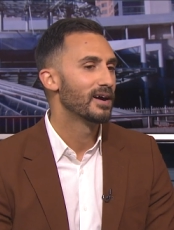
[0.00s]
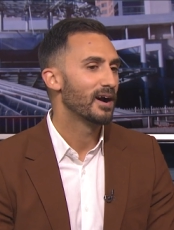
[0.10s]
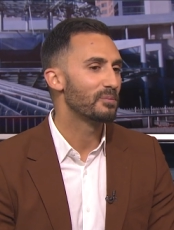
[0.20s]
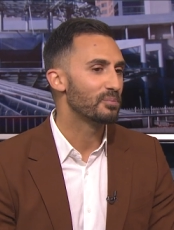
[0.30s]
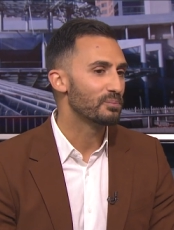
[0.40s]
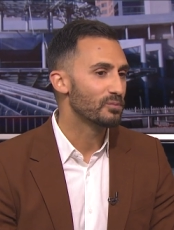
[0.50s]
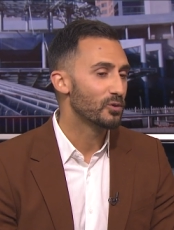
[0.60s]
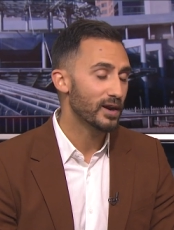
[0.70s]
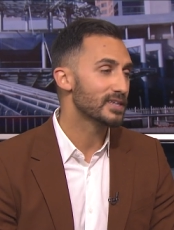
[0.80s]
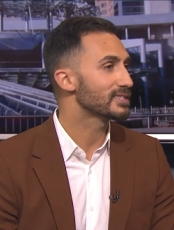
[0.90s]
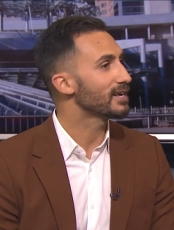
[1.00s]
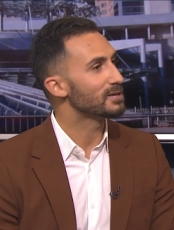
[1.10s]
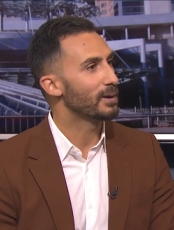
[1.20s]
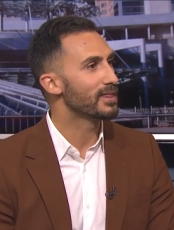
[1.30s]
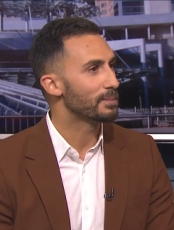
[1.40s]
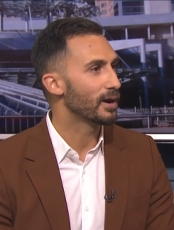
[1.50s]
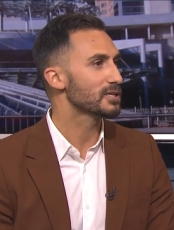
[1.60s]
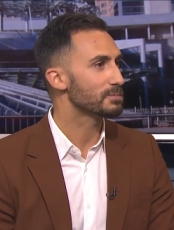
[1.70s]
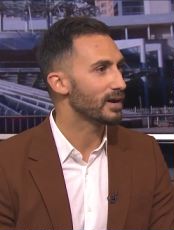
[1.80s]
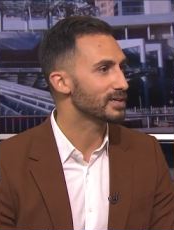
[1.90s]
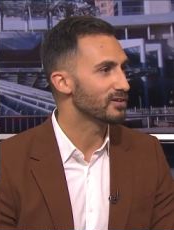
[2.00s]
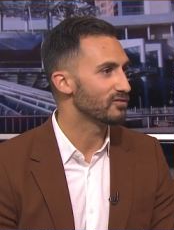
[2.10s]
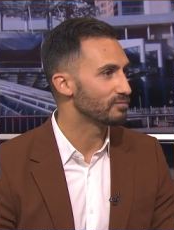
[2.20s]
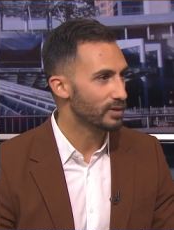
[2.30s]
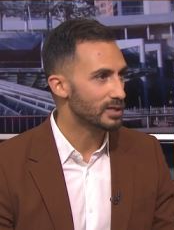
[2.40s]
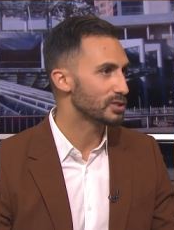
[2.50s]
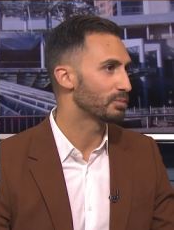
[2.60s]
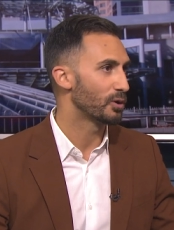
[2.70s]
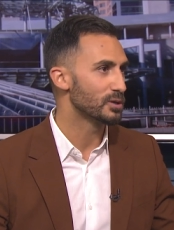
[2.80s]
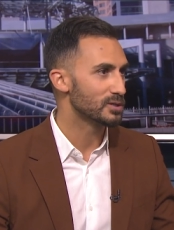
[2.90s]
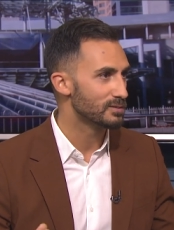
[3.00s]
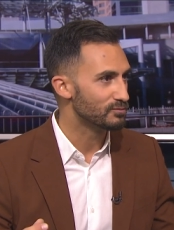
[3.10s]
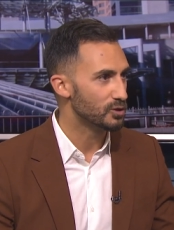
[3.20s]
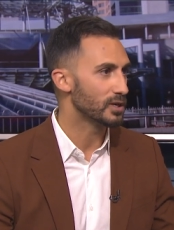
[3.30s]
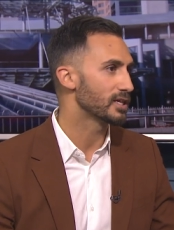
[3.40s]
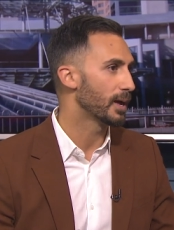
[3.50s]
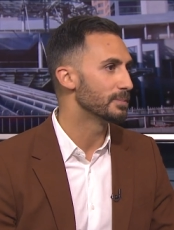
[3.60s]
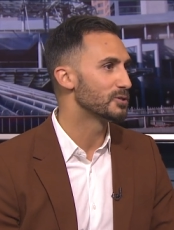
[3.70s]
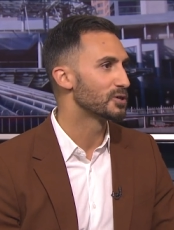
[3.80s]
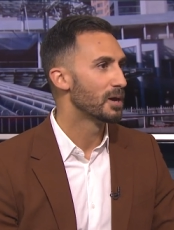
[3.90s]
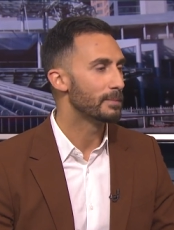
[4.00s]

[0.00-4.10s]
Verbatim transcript: are quite excited by the prospect of playing sports, doing clubs,